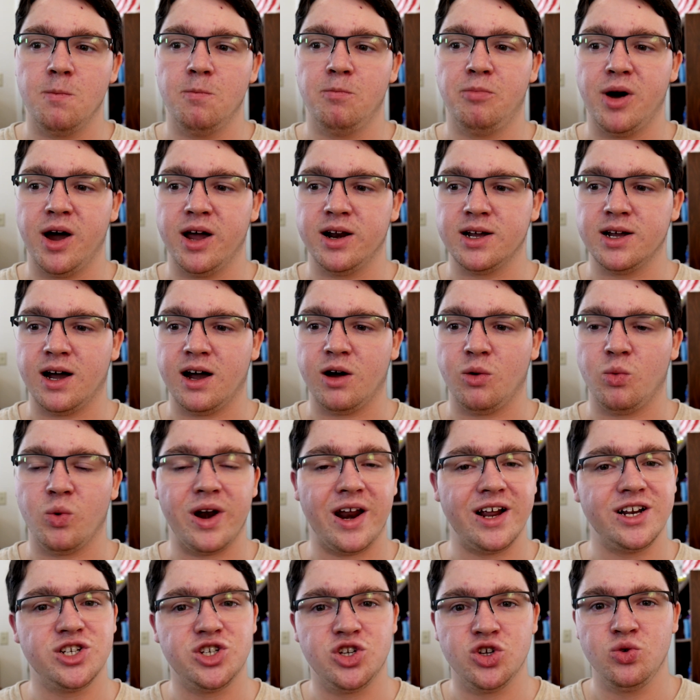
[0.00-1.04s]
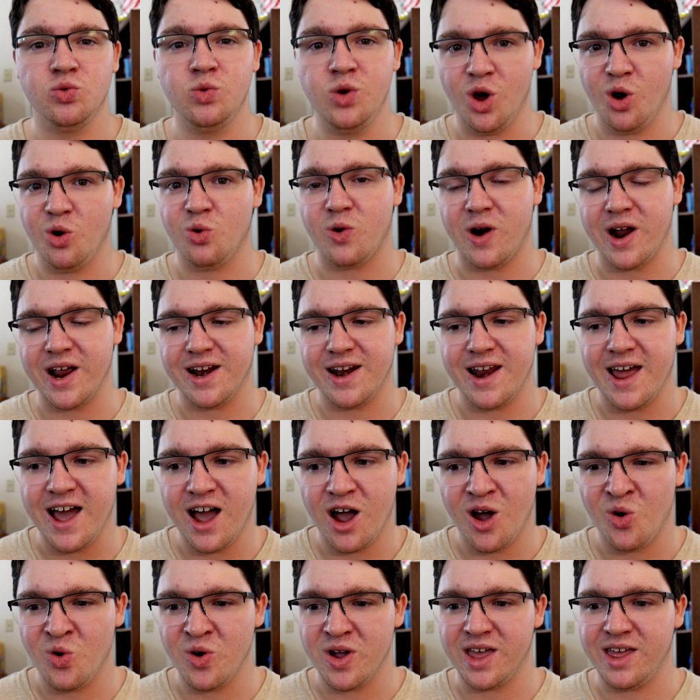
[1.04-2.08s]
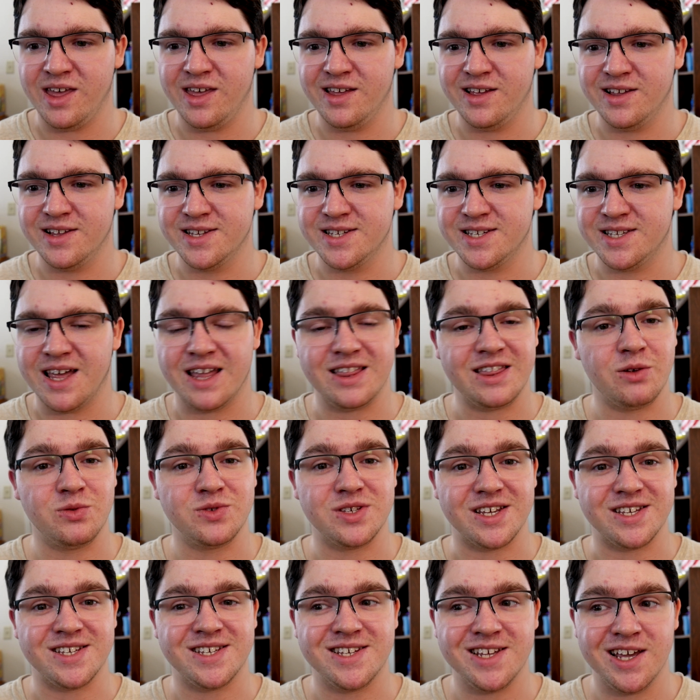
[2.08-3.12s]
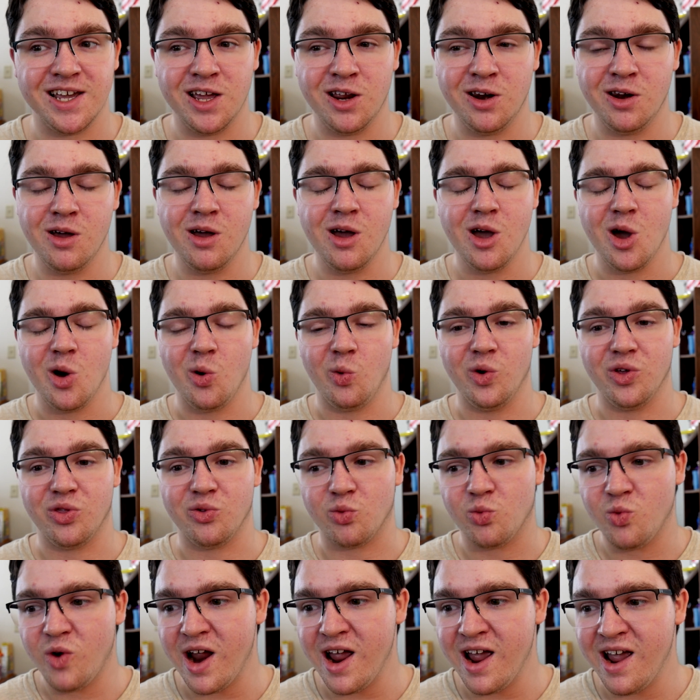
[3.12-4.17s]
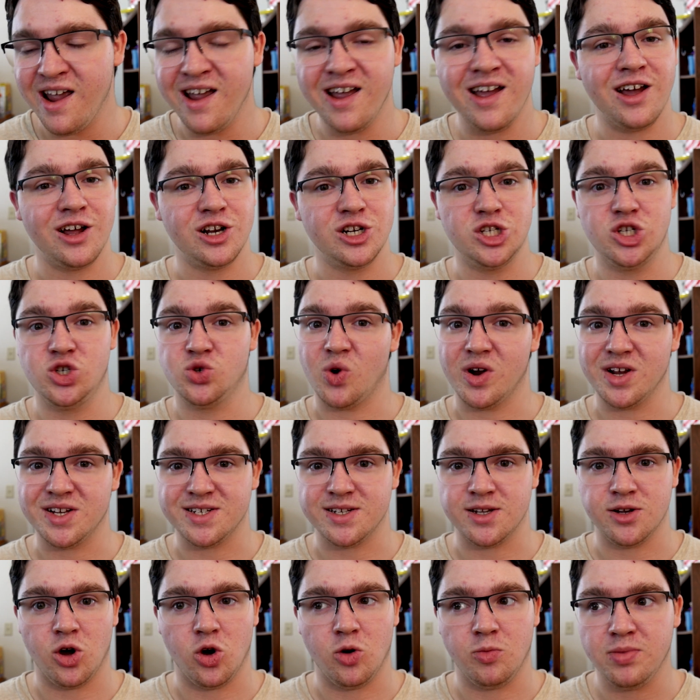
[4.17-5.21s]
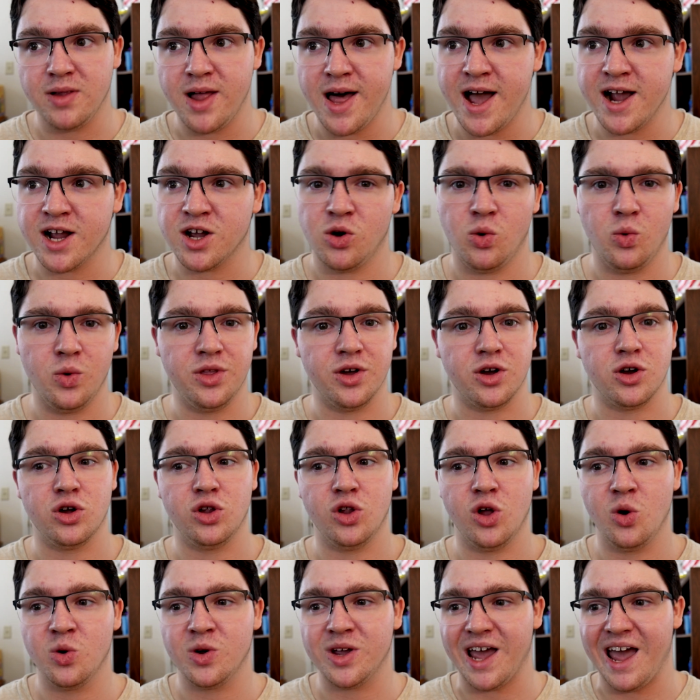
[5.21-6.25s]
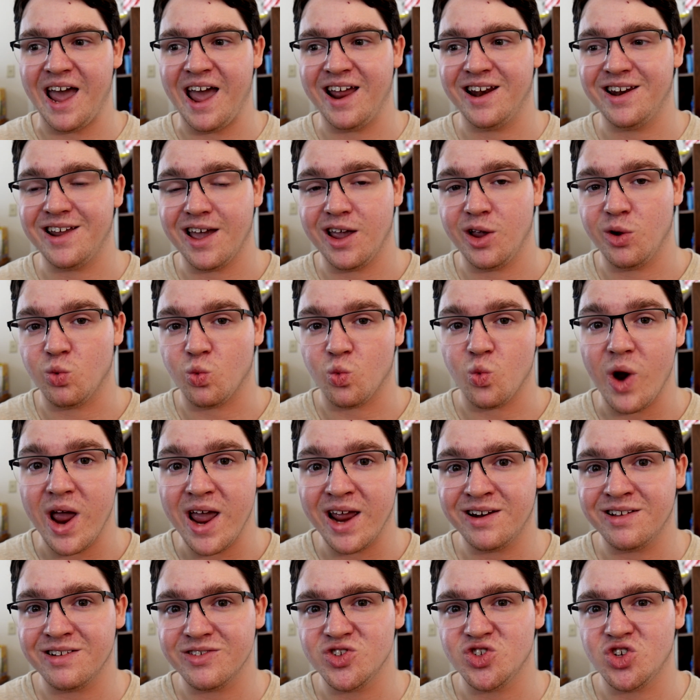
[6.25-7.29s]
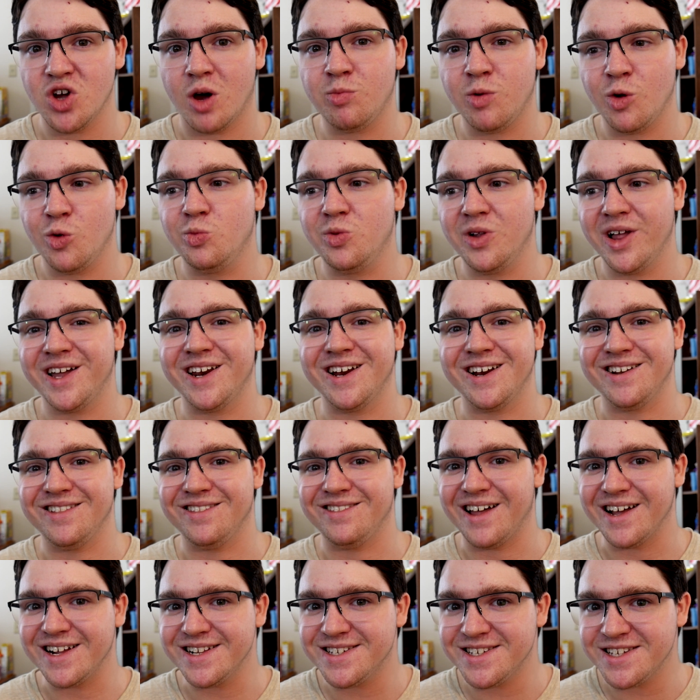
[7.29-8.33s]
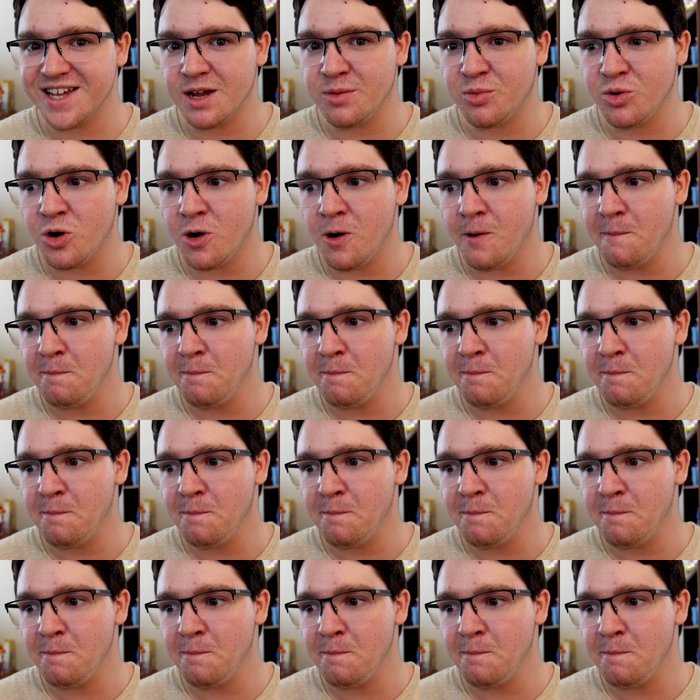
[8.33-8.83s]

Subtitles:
But what I do know right now is that there was a scene with Rey dressed in all black with a cloak and a red double-bladed lightsaber.